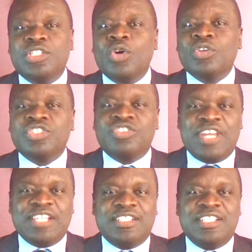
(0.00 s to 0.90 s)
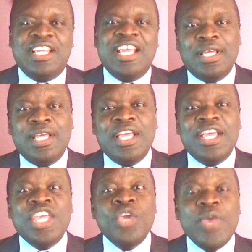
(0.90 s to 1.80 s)
or stressed,
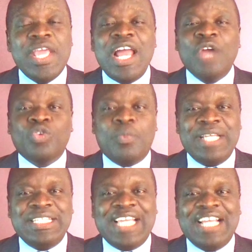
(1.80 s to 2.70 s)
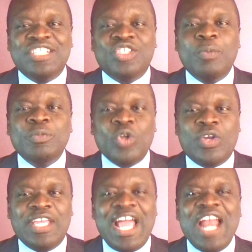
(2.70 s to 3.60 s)
he will automatically stop
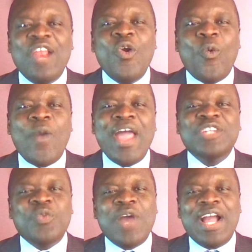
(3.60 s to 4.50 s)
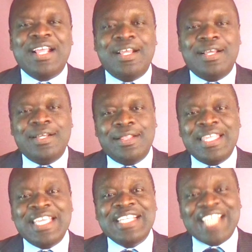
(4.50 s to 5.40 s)
talking and go quiet to work
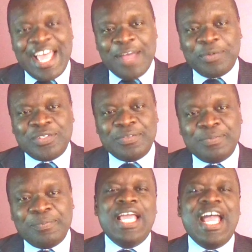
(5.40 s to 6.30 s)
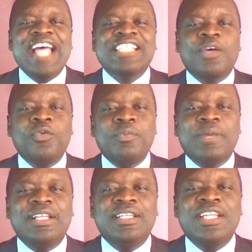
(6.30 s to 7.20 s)
things out. As a
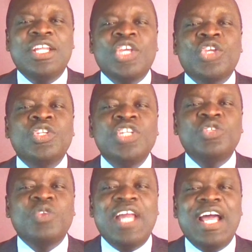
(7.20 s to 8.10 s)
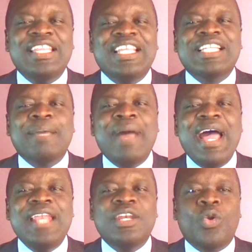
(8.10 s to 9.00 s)
woman, you need to learn that a
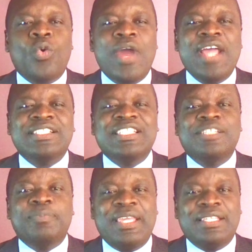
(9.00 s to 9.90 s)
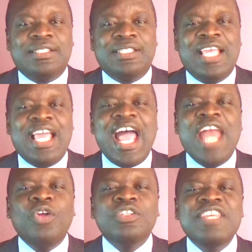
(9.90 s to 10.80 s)
man requires this space and
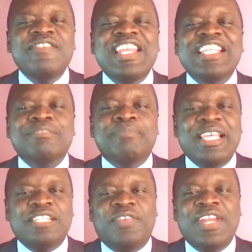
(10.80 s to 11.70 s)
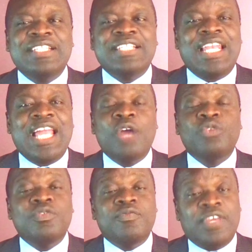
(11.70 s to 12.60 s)
not even his best friend is allowed
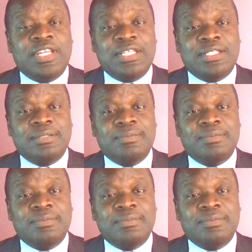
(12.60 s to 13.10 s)
to invade it.